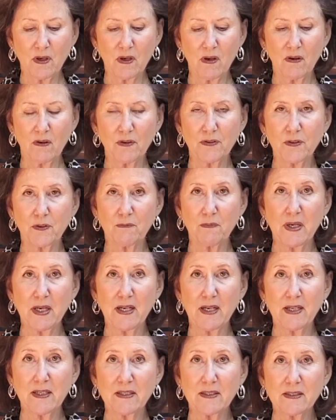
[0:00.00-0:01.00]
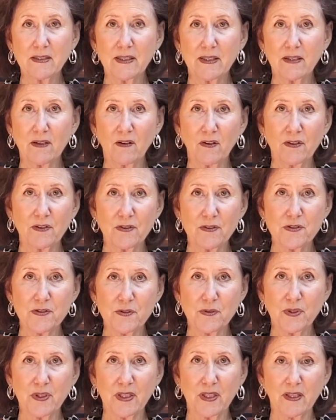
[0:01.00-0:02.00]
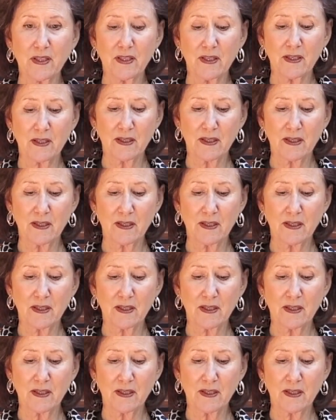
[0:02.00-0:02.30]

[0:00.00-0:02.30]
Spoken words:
all your mind, and all your strength.